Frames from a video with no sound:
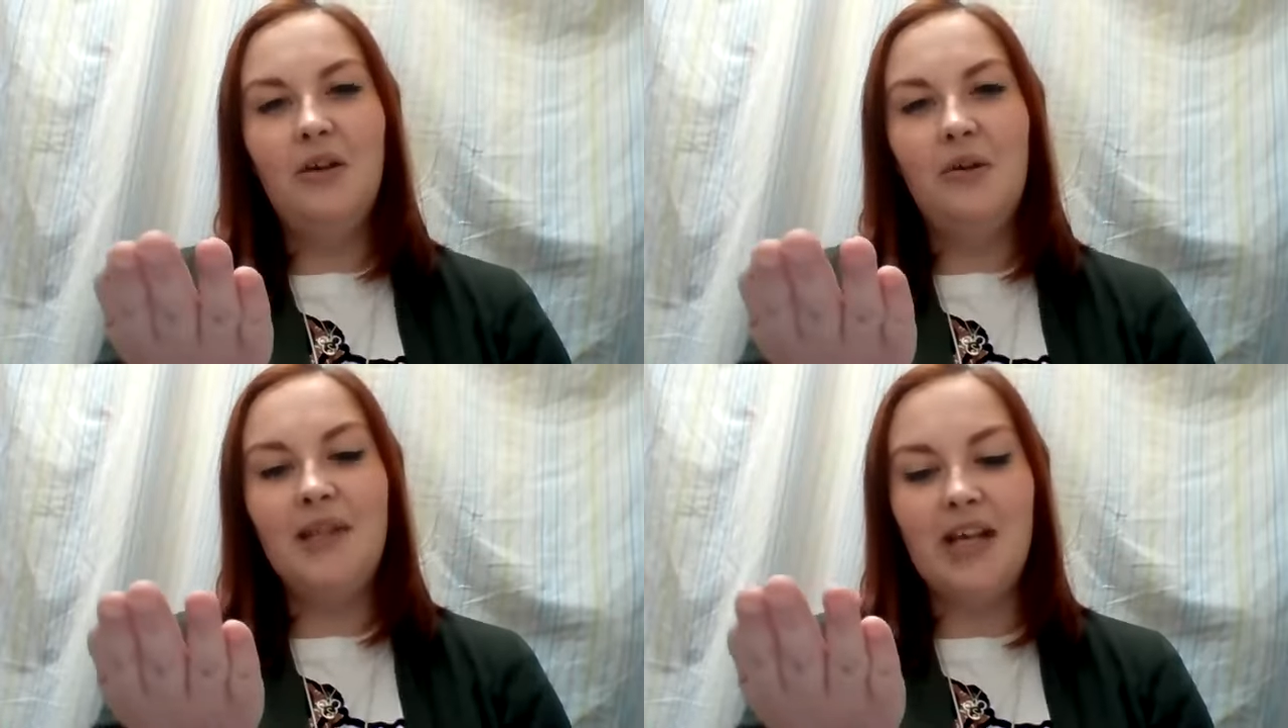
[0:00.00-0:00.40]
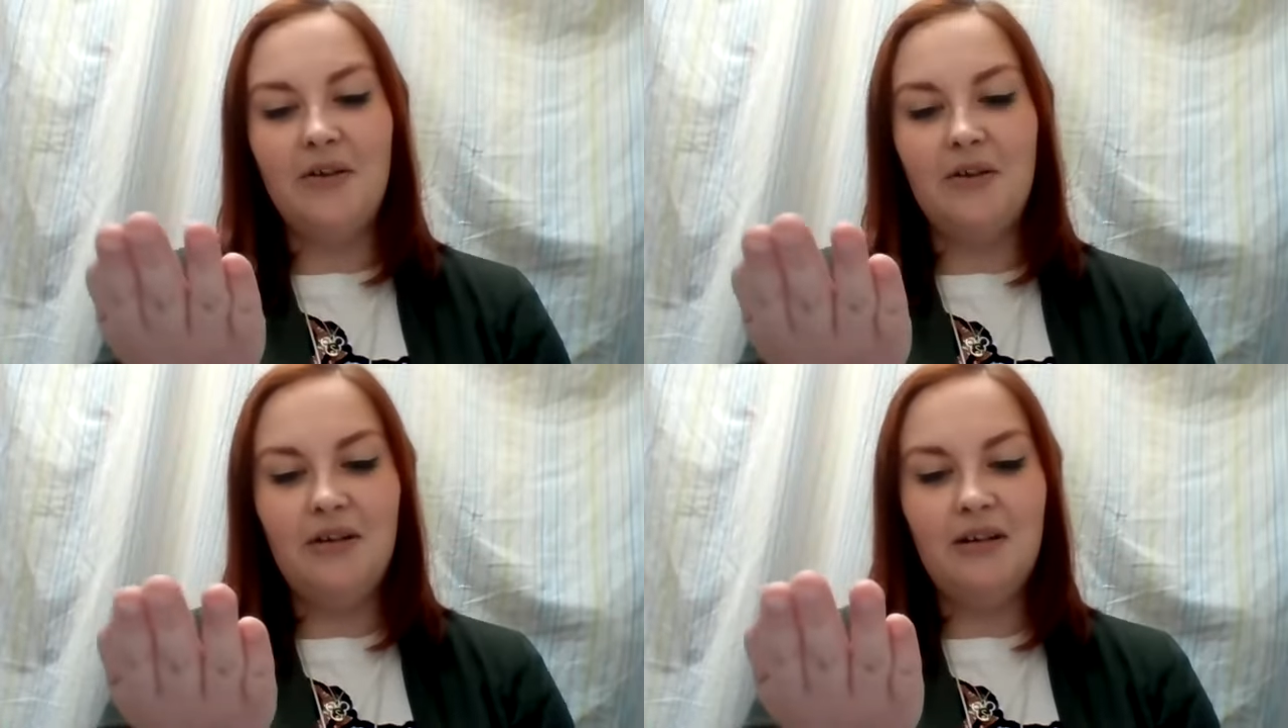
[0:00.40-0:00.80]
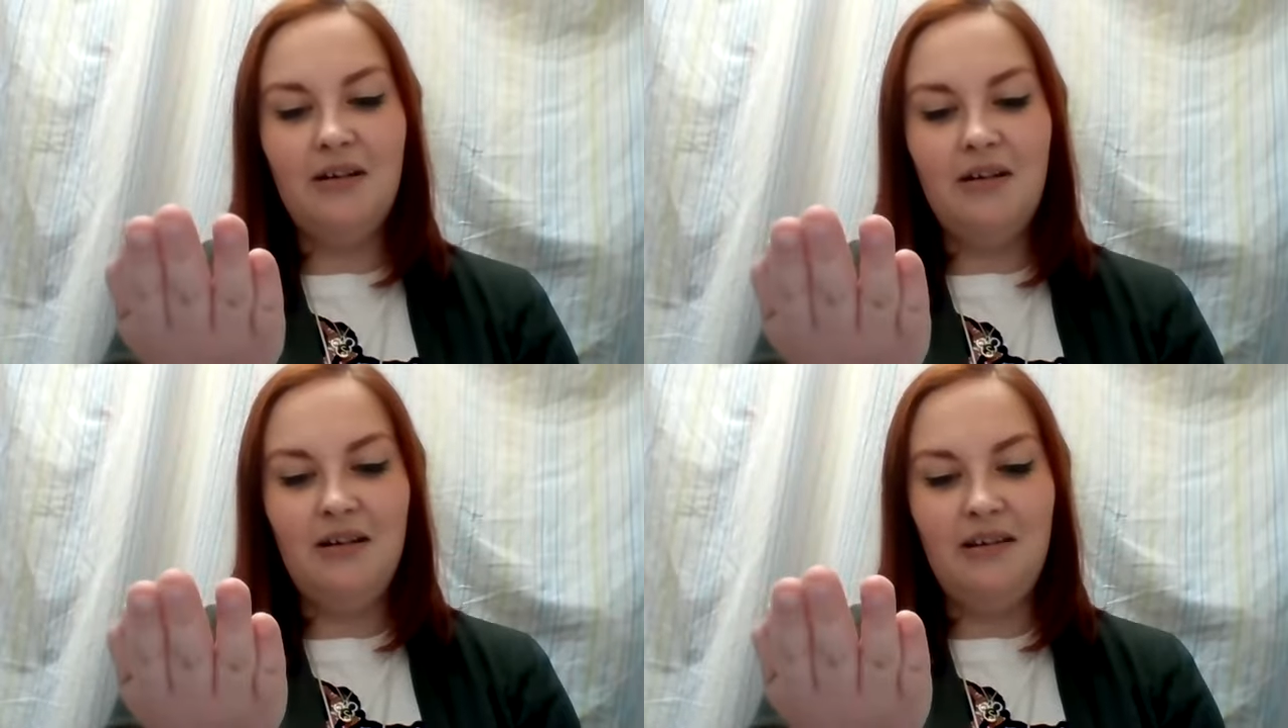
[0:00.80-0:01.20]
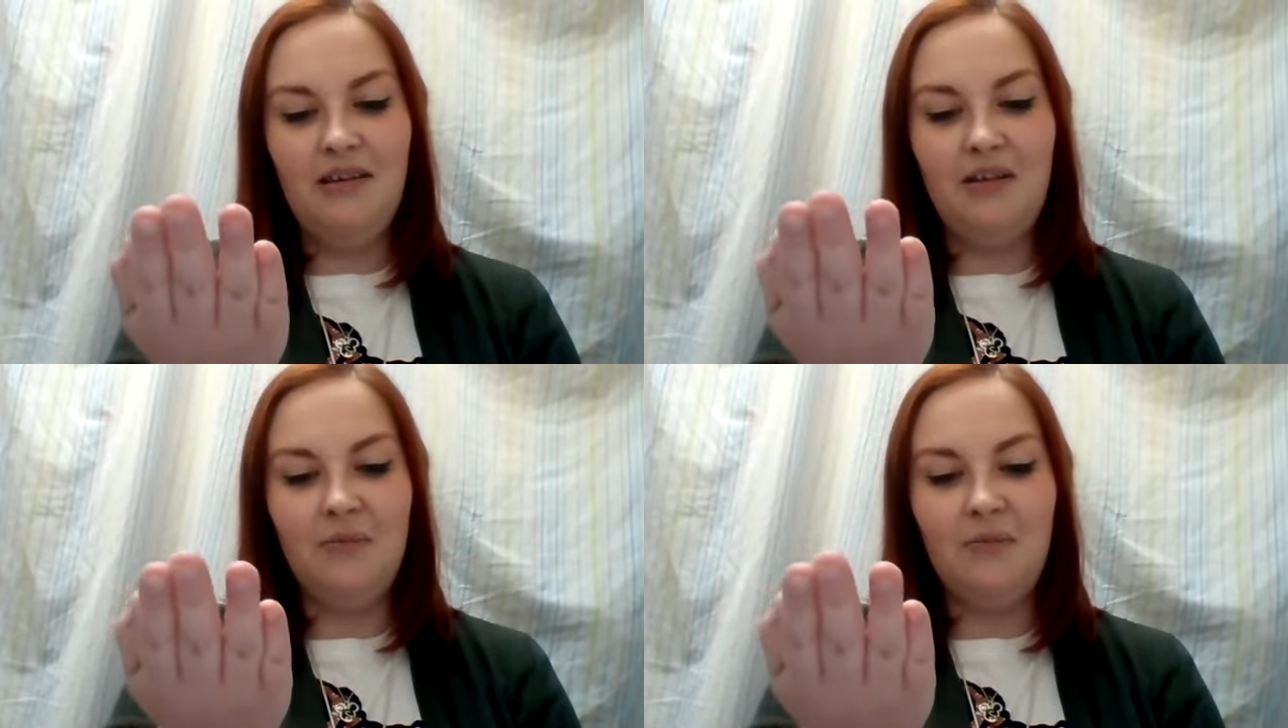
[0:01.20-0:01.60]
Without er,
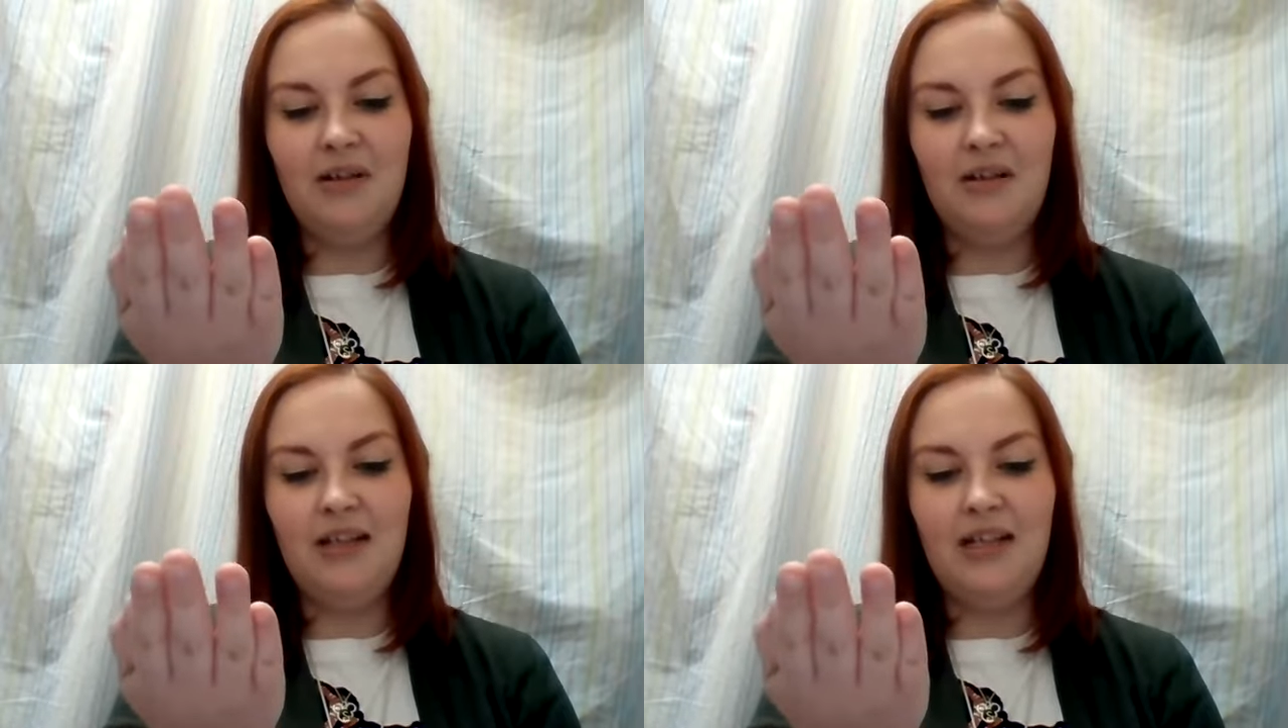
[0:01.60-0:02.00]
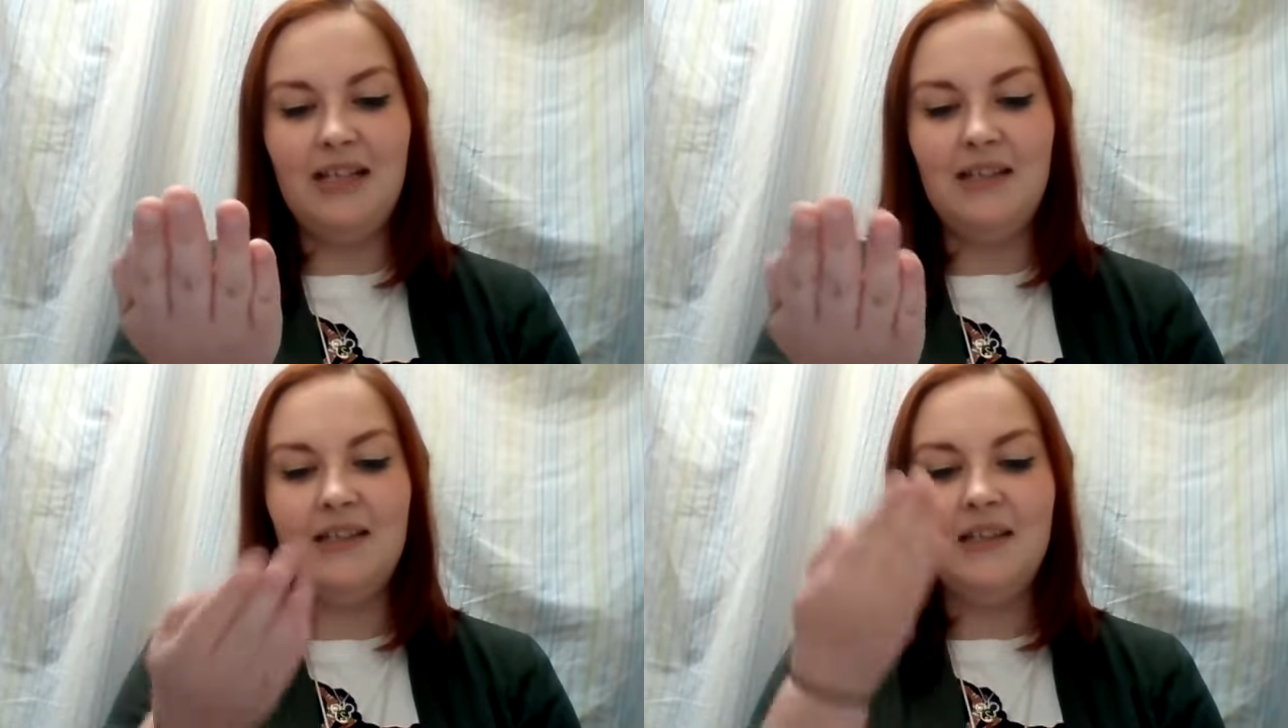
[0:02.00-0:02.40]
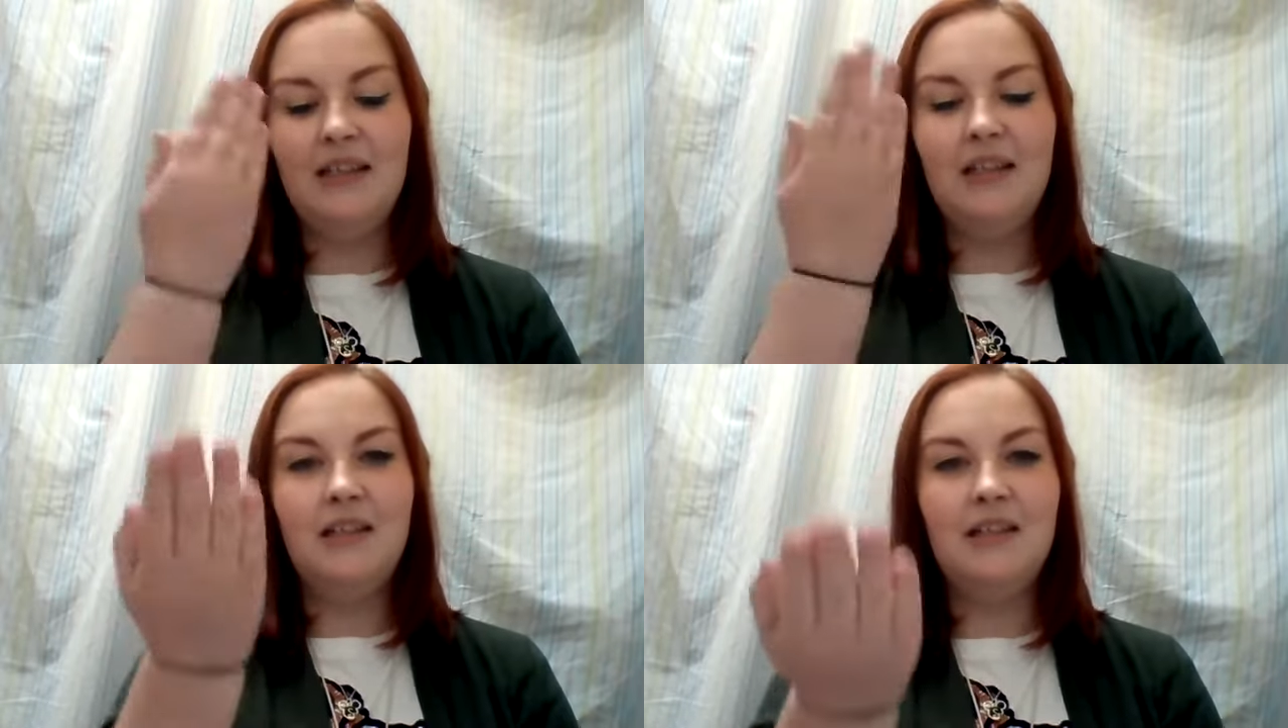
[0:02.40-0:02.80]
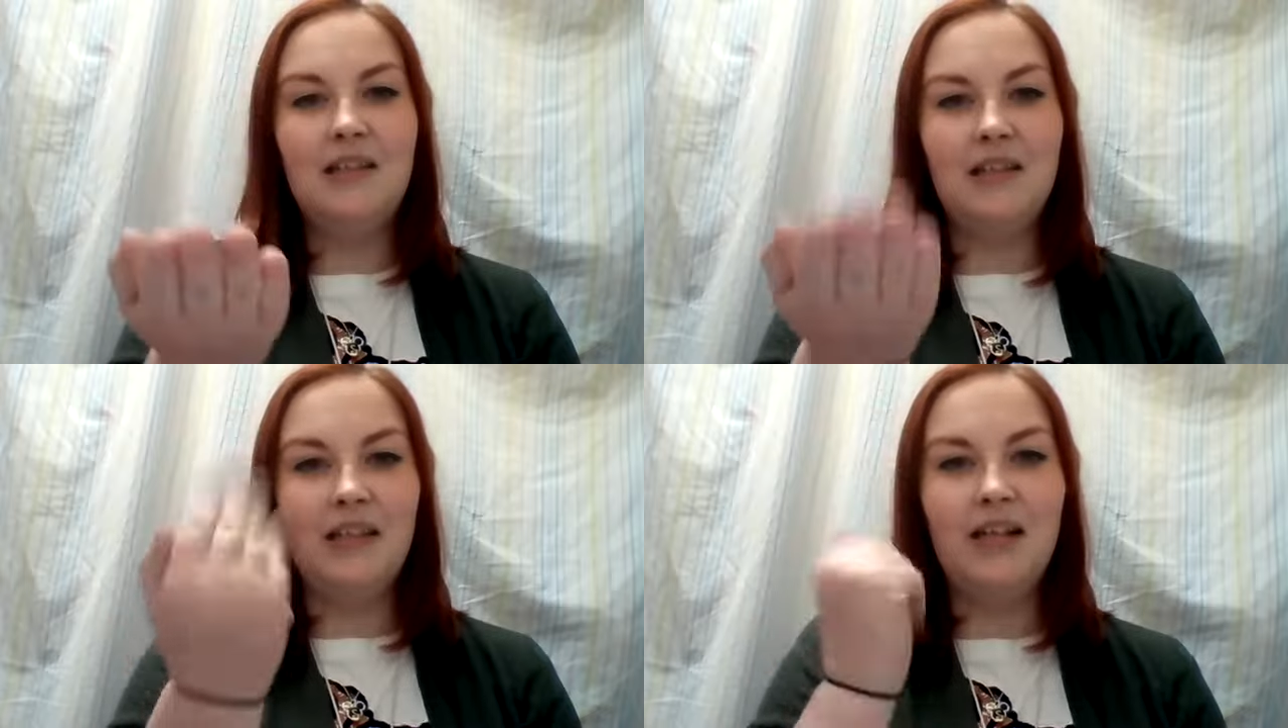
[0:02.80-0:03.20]
the word is
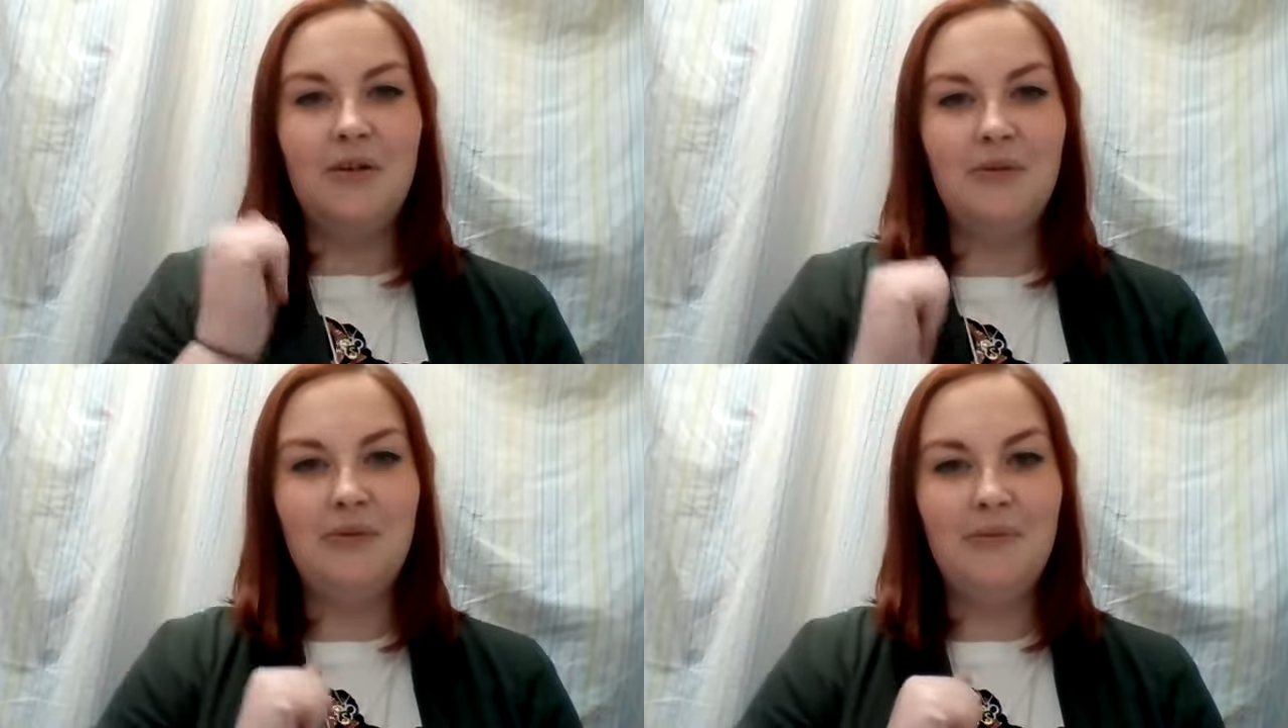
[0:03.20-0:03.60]
slow.